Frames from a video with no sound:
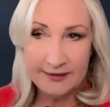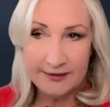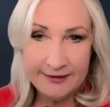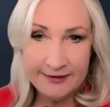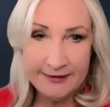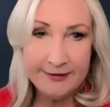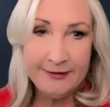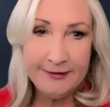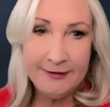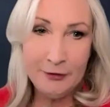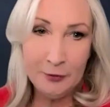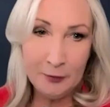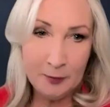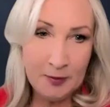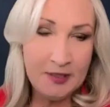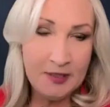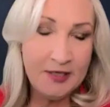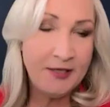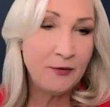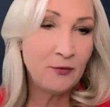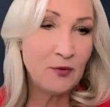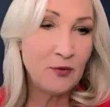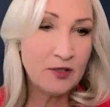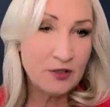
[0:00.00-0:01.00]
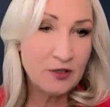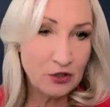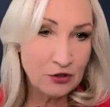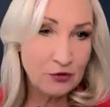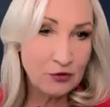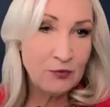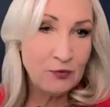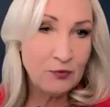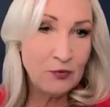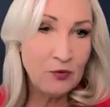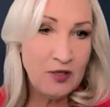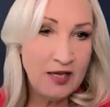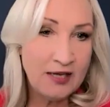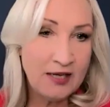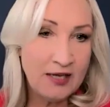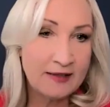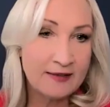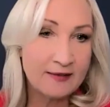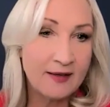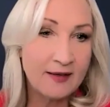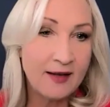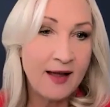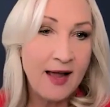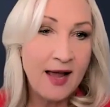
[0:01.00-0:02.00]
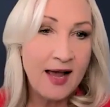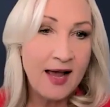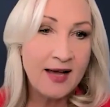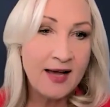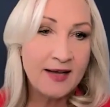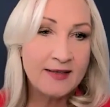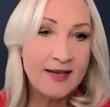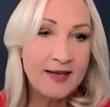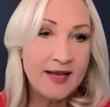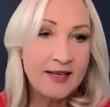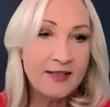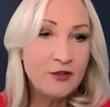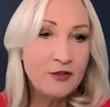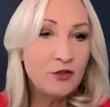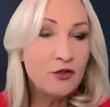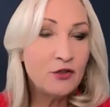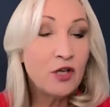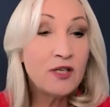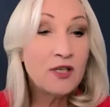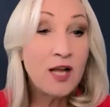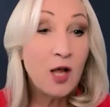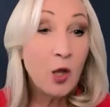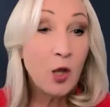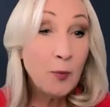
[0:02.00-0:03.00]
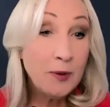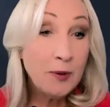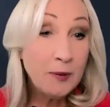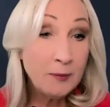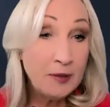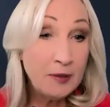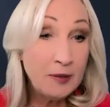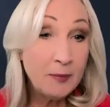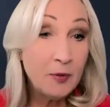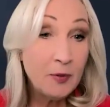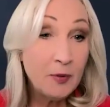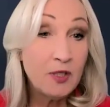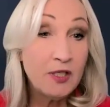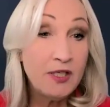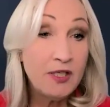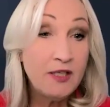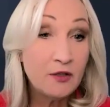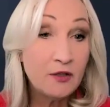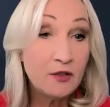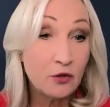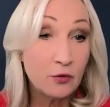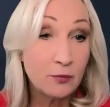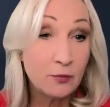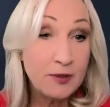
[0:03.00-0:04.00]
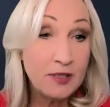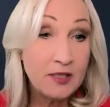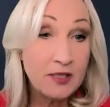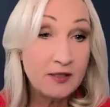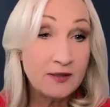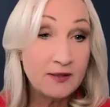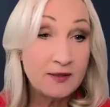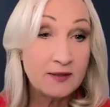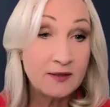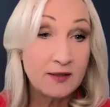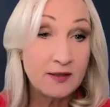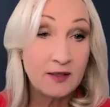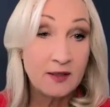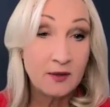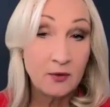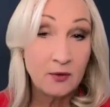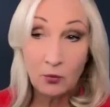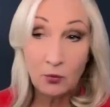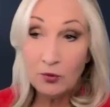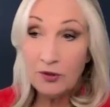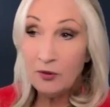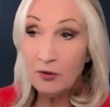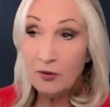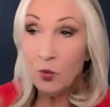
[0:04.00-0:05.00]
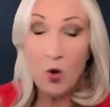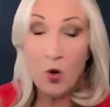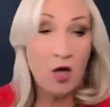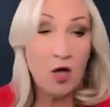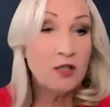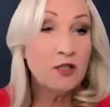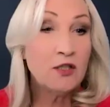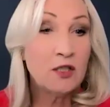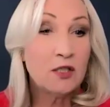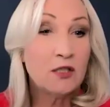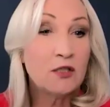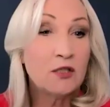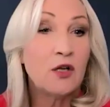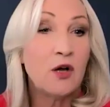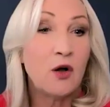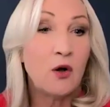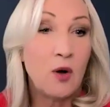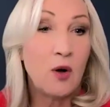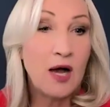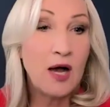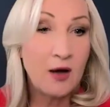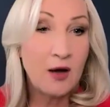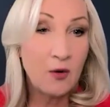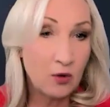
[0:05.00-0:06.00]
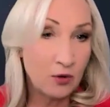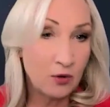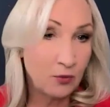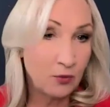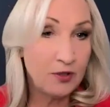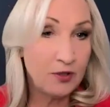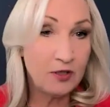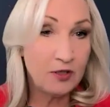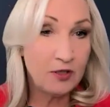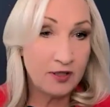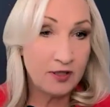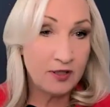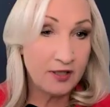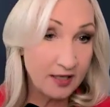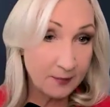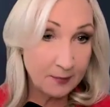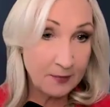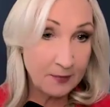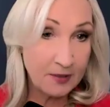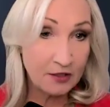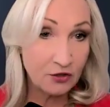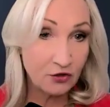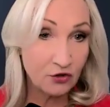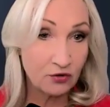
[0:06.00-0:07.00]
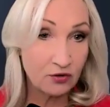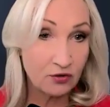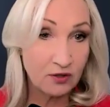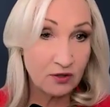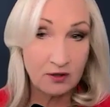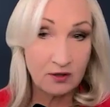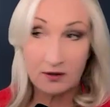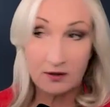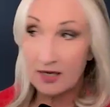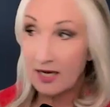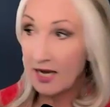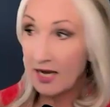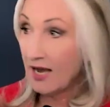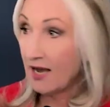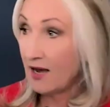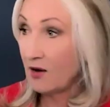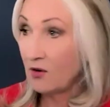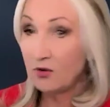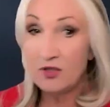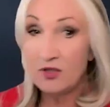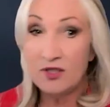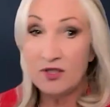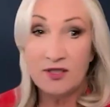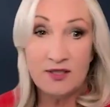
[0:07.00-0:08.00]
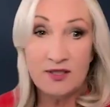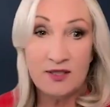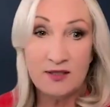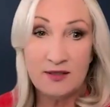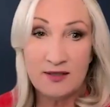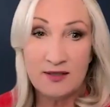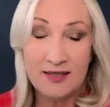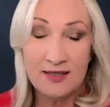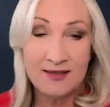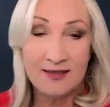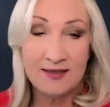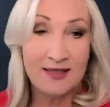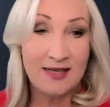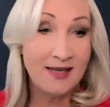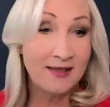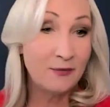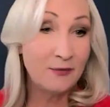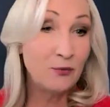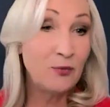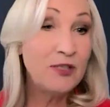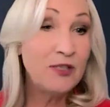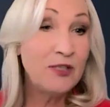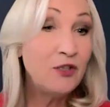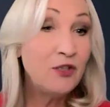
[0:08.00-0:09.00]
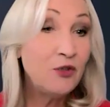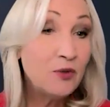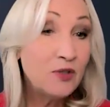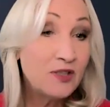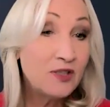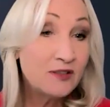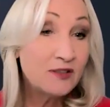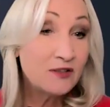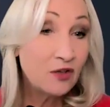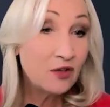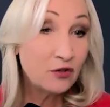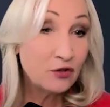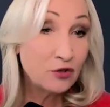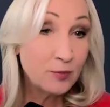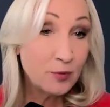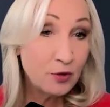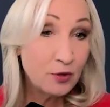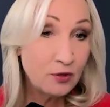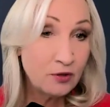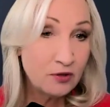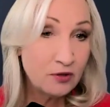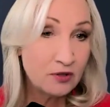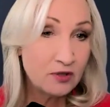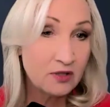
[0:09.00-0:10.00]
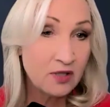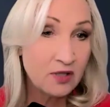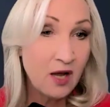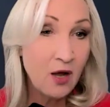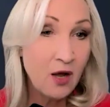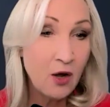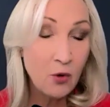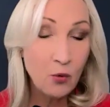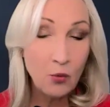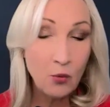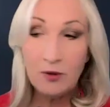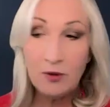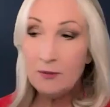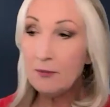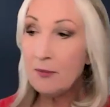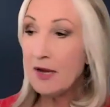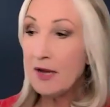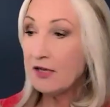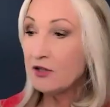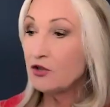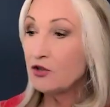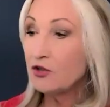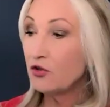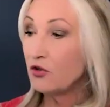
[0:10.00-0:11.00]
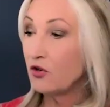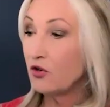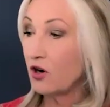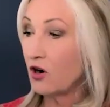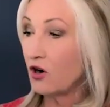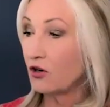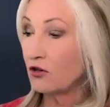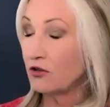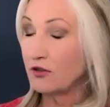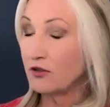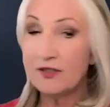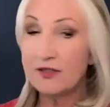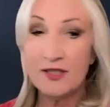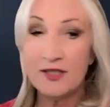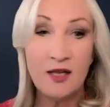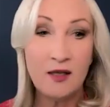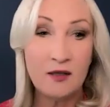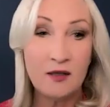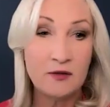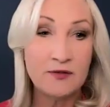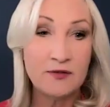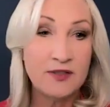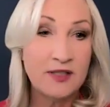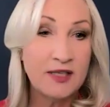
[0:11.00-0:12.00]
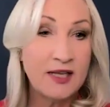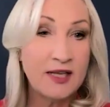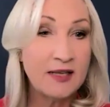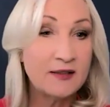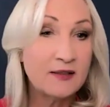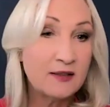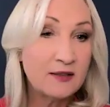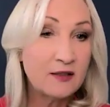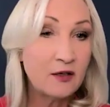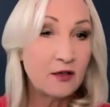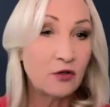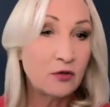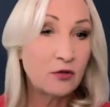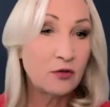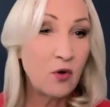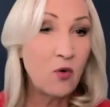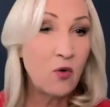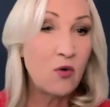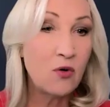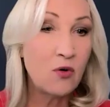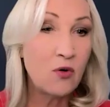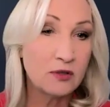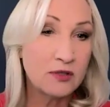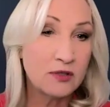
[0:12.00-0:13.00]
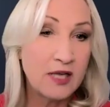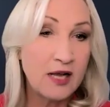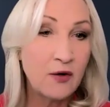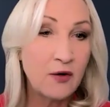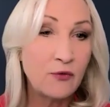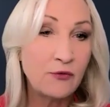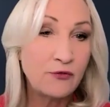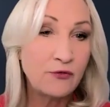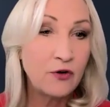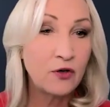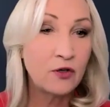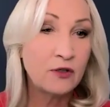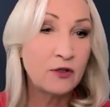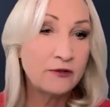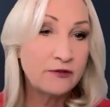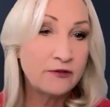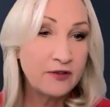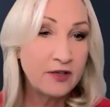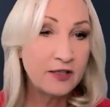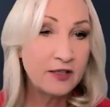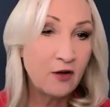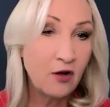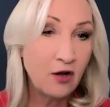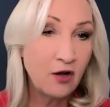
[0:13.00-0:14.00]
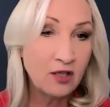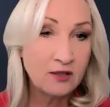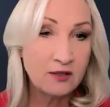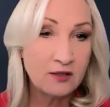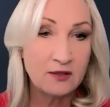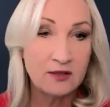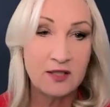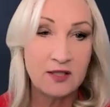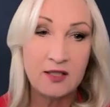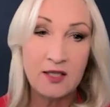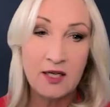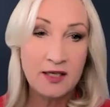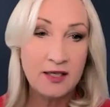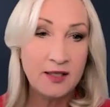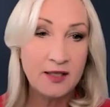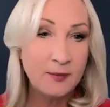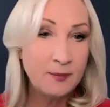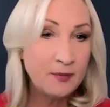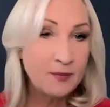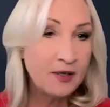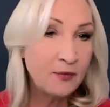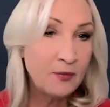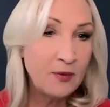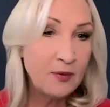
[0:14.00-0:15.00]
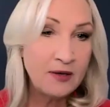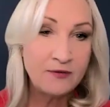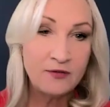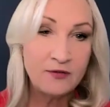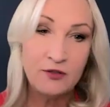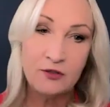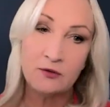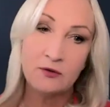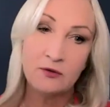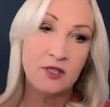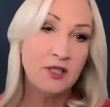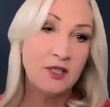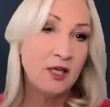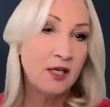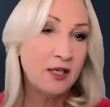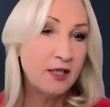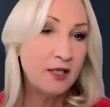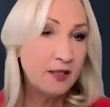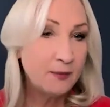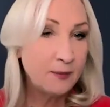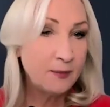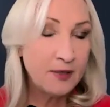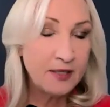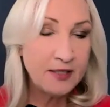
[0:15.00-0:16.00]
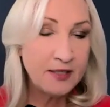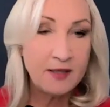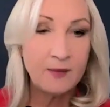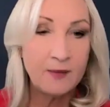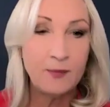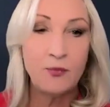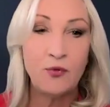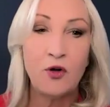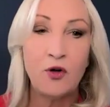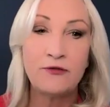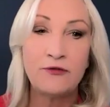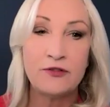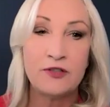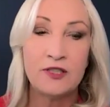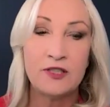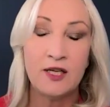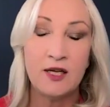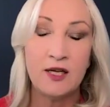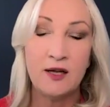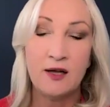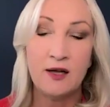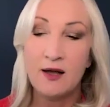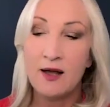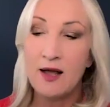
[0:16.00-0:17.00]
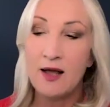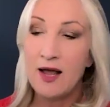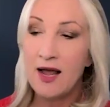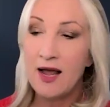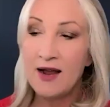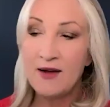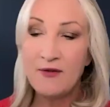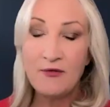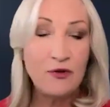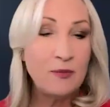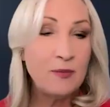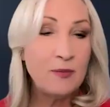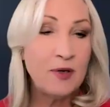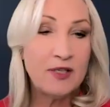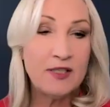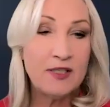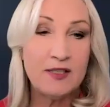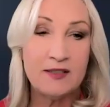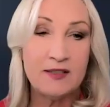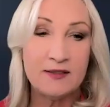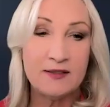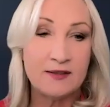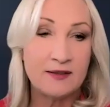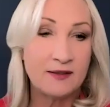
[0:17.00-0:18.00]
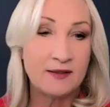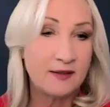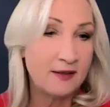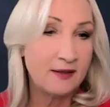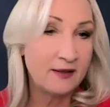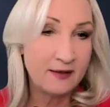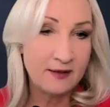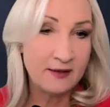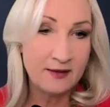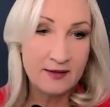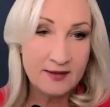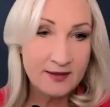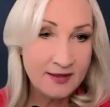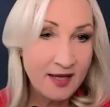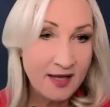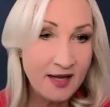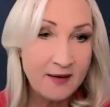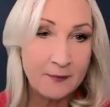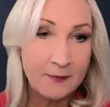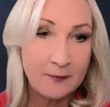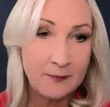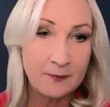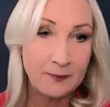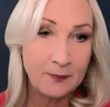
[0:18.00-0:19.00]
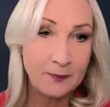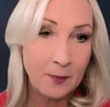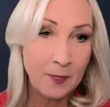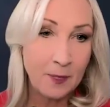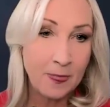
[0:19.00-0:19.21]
you're playing Russian roulette and you're not helping people either, because we want to know, how are we going to get measured? How does this, and we do it as entrepreneurs. We measure ourselves against our goals. How far have I gotten? Did I hit my revenue? Did I hit my net profit? Everybody's the same.